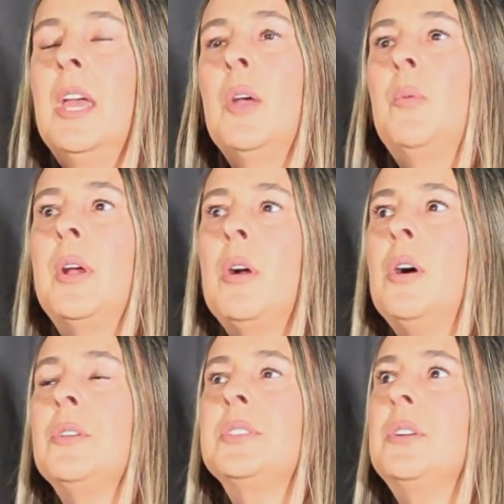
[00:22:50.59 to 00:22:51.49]
We are
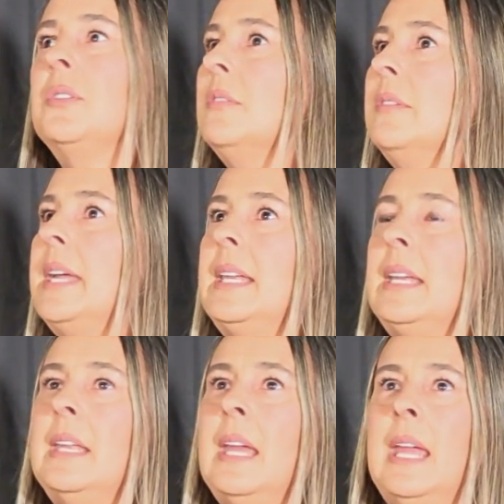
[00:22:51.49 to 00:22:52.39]
also
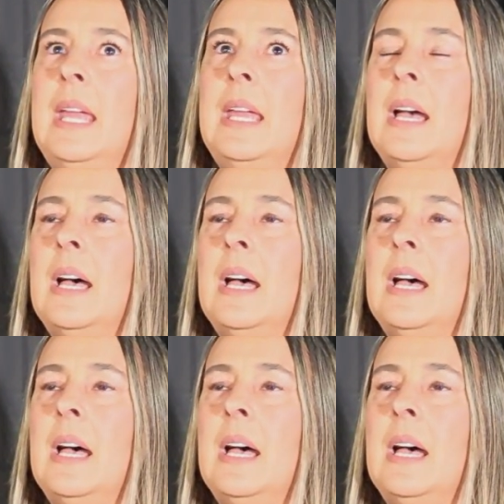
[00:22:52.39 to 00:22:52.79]
creating a